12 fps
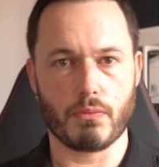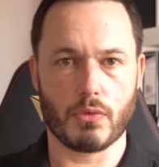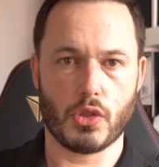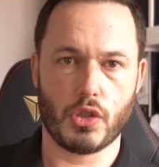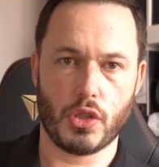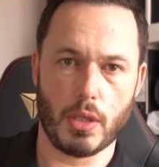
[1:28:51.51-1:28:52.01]

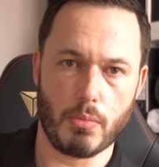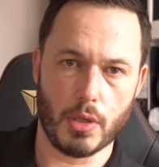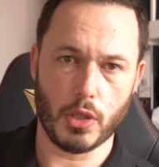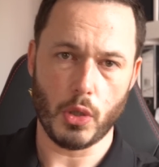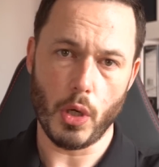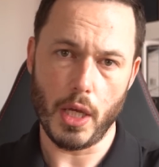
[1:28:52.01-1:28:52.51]

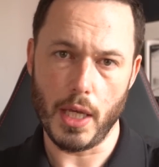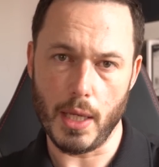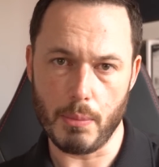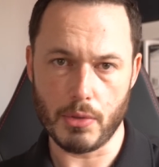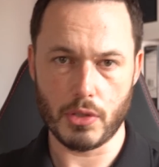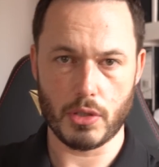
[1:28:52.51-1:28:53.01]
shimming your
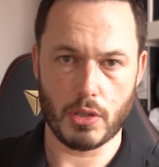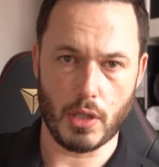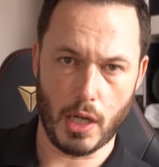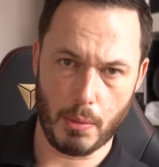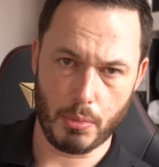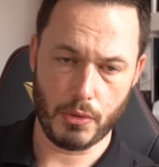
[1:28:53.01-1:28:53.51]
hips
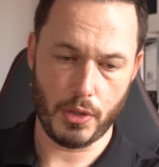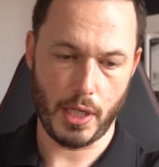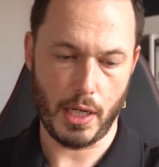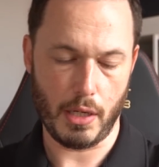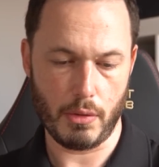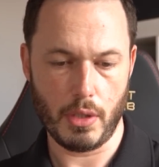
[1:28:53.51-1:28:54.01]
up and
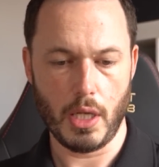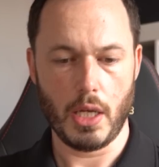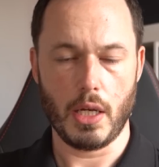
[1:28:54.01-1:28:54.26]
down,